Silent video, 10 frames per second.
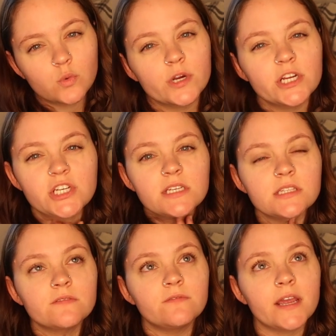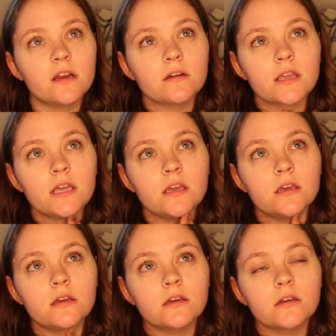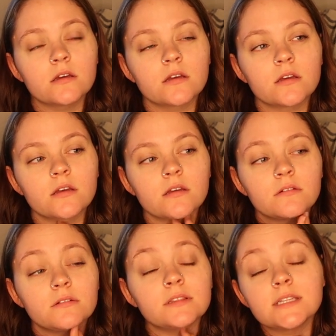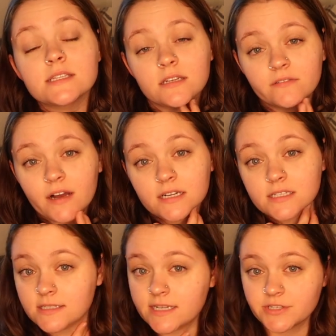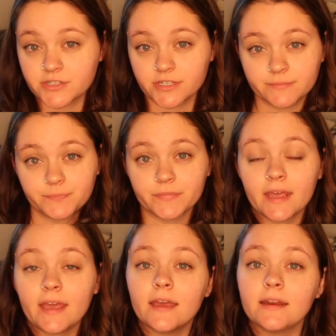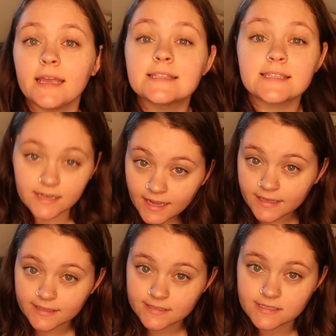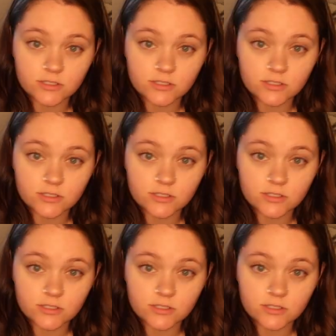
We're just very, listen, Nevada's the desert and it's nice.